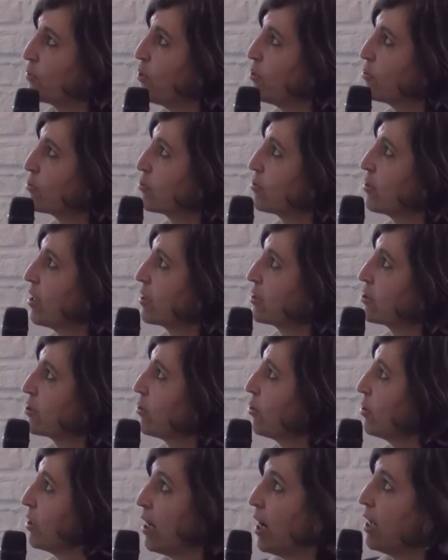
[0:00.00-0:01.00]

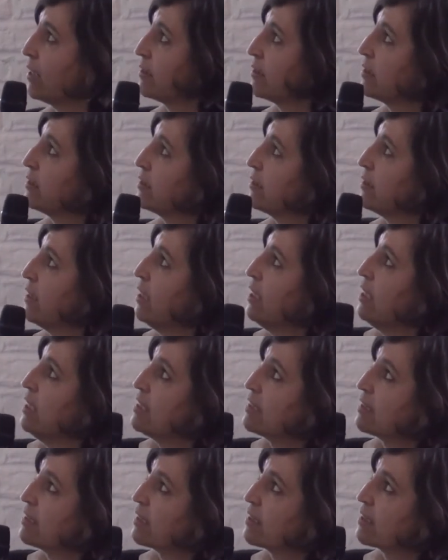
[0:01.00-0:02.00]
construction,
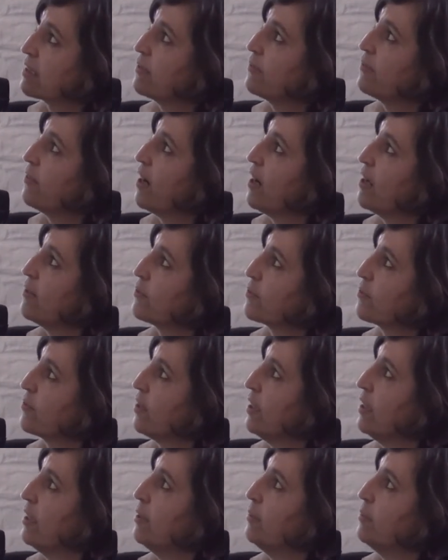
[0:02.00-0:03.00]

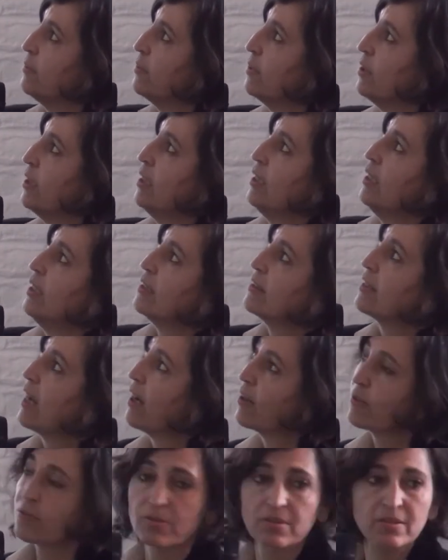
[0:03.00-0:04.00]

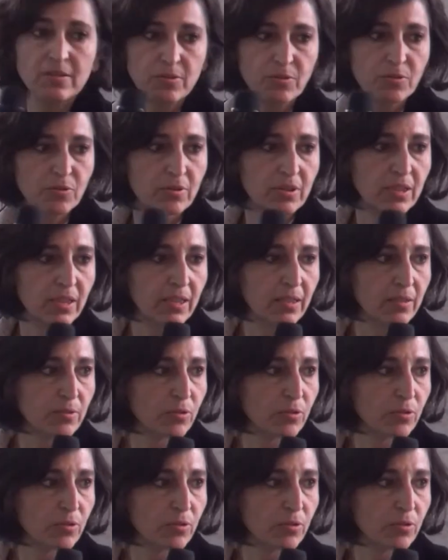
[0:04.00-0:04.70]
165,000, you see.